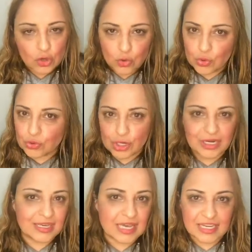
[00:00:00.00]
who
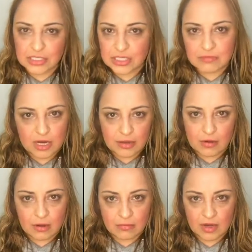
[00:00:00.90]
don't engage in
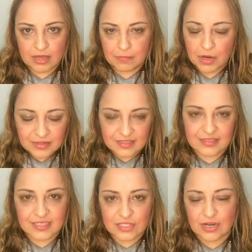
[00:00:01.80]
on my posts,
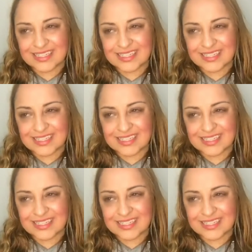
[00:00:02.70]
etc.